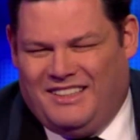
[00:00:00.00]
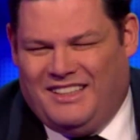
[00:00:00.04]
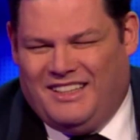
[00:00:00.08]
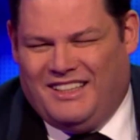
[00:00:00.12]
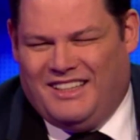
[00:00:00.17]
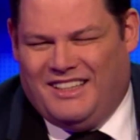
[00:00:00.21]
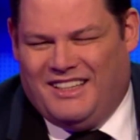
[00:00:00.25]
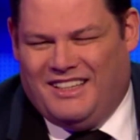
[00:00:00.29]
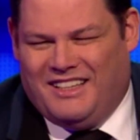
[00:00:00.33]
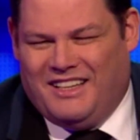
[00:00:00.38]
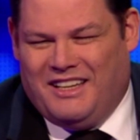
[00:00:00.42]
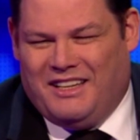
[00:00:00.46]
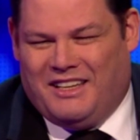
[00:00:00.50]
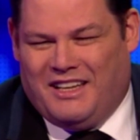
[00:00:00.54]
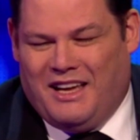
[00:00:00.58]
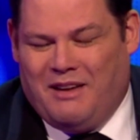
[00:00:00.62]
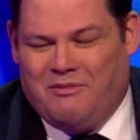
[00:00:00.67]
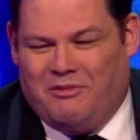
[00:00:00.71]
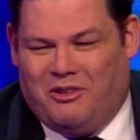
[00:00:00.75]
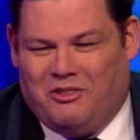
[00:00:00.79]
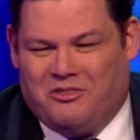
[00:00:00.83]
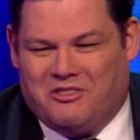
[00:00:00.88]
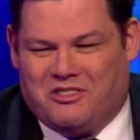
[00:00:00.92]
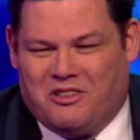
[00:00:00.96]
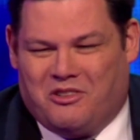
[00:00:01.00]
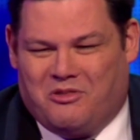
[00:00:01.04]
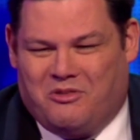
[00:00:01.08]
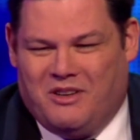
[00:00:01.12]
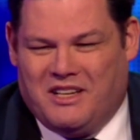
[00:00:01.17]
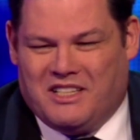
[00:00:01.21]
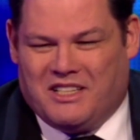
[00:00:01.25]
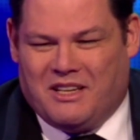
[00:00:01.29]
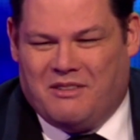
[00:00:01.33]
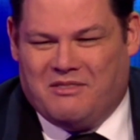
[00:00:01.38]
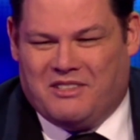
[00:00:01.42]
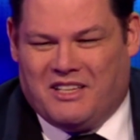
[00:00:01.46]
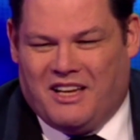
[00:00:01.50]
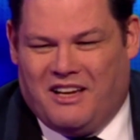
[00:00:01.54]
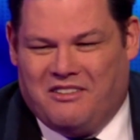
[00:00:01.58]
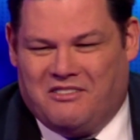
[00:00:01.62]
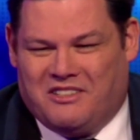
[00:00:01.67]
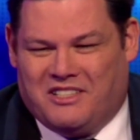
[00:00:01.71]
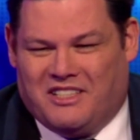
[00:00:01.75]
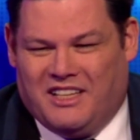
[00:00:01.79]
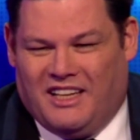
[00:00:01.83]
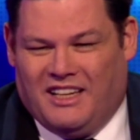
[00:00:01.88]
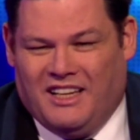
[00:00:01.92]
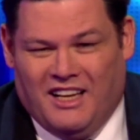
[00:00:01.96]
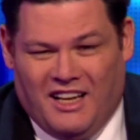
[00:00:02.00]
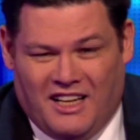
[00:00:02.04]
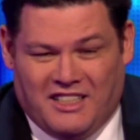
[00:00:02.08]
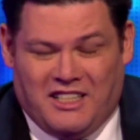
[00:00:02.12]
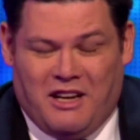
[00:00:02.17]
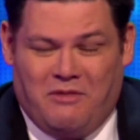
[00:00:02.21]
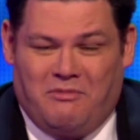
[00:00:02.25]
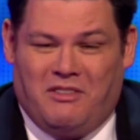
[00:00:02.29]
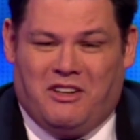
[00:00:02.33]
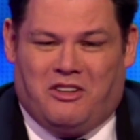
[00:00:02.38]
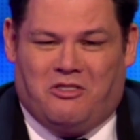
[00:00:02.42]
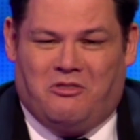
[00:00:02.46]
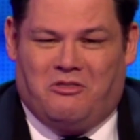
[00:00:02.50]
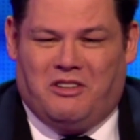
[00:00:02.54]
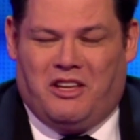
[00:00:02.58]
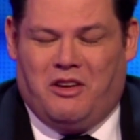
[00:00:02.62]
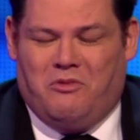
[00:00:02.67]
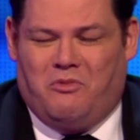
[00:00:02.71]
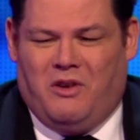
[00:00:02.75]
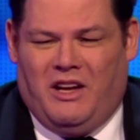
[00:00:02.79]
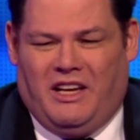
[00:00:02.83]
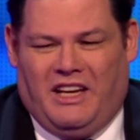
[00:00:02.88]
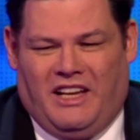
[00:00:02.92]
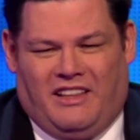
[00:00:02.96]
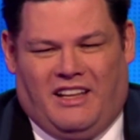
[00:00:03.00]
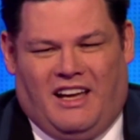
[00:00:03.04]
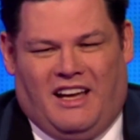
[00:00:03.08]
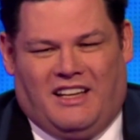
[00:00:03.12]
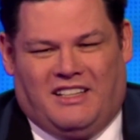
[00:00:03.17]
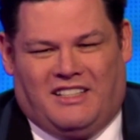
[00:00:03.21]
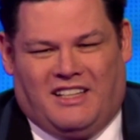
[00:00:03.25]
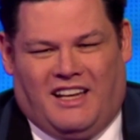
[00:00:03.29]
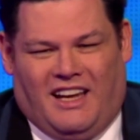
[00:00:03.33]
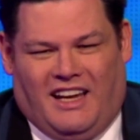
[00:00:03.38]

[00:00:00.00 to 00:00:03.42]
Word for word: Yeah, he came along to a quiz I was hosting. I don't recall you winning that